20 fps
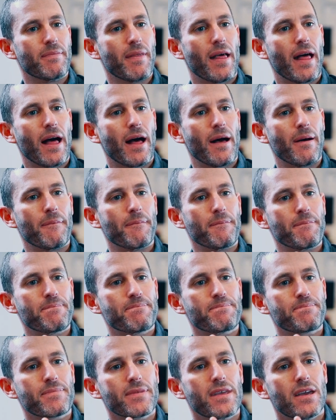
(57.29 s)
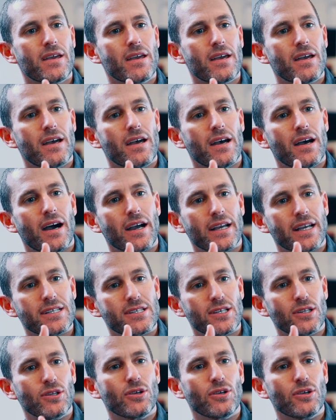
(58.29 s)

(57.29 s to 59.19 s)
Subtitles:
I guess, a